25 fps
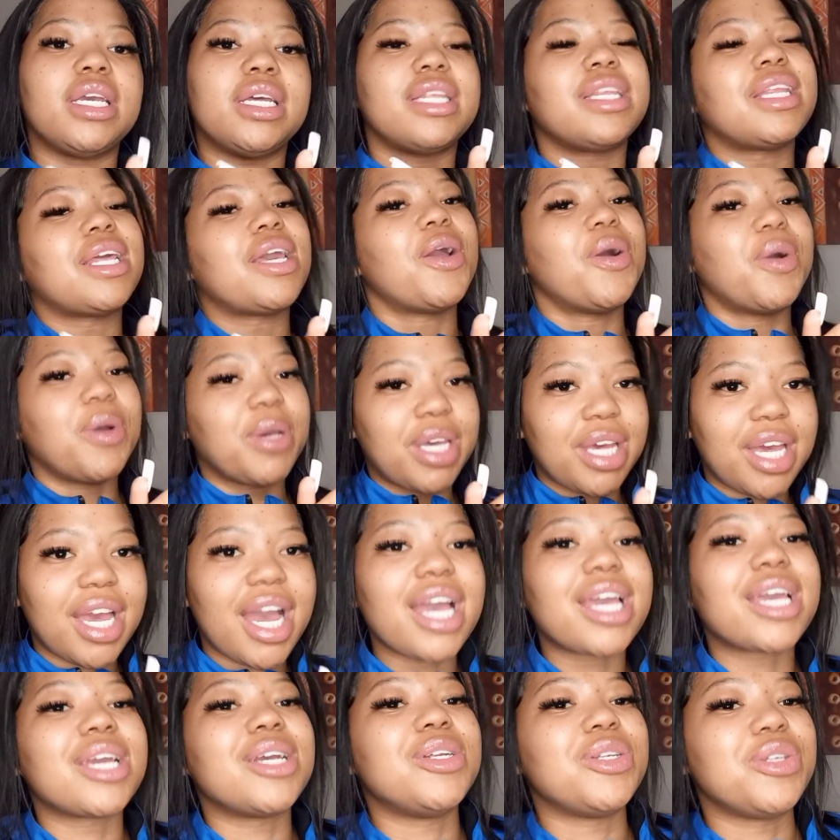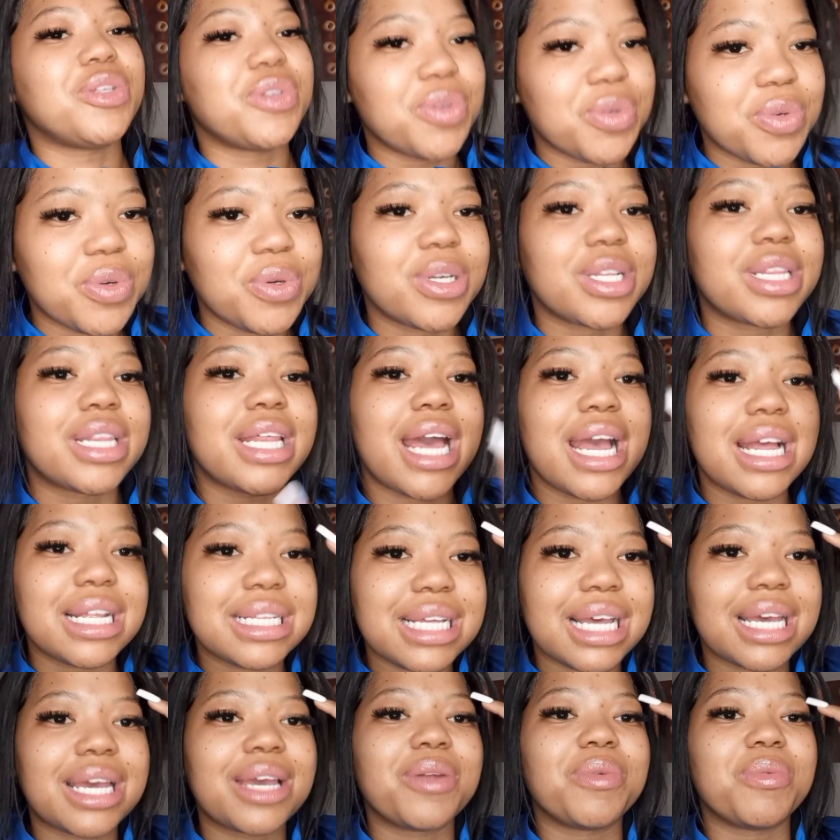I can do that.
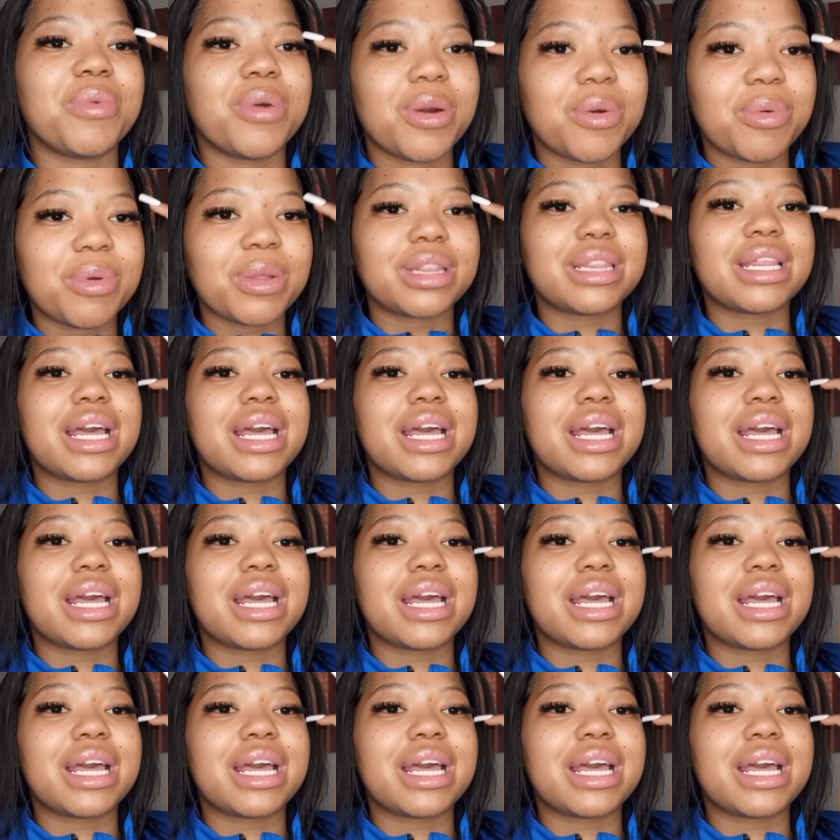I can work with